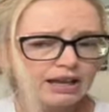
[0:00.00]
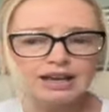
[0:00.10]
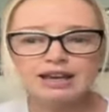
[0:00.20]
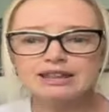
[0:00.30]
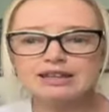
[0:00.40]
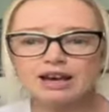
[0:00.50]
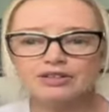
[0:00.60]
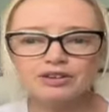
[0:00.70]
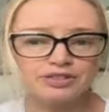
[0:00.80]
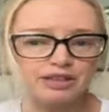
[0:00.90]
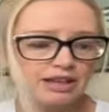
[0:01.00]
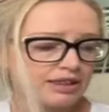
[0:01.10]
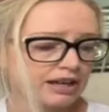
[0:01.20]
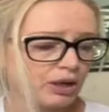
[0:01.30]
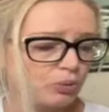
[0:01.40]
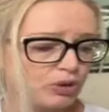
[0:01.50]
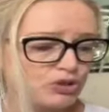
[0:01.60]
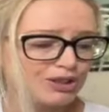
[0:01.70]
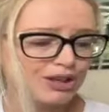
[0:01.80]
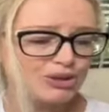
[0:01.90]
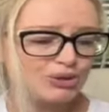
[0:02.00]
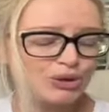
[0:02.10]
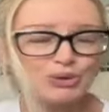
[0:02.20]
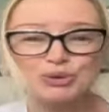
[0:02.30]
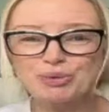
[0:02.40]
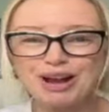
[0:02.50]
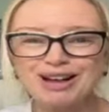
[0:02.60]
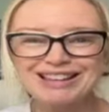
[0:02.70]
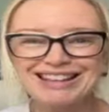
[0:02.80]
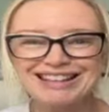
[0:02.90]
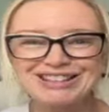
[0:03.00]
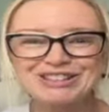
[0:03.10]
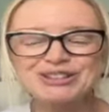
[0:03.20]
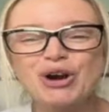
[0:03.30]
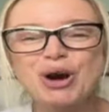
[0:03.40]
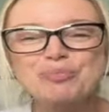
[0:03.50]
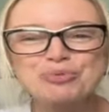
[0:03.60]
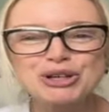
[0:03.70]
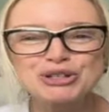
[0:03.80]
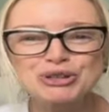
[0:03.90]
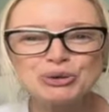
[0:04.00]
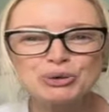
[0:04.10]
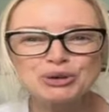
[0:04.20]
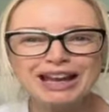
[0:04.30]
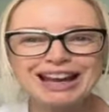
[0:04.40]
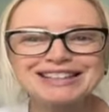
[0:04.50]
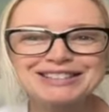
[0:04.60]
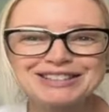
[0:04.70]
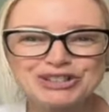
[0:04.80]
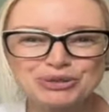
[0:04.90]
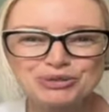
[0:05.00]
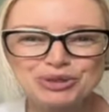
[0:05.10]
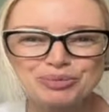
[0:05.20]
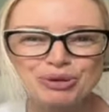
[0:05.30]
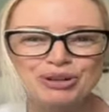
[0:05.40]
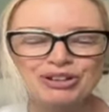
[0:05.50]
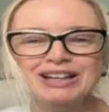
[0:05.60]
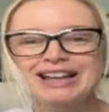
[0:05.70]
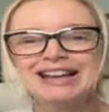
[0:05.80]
The other thing that I wanted to let you know as well is Operation Cool Cats, the children's book.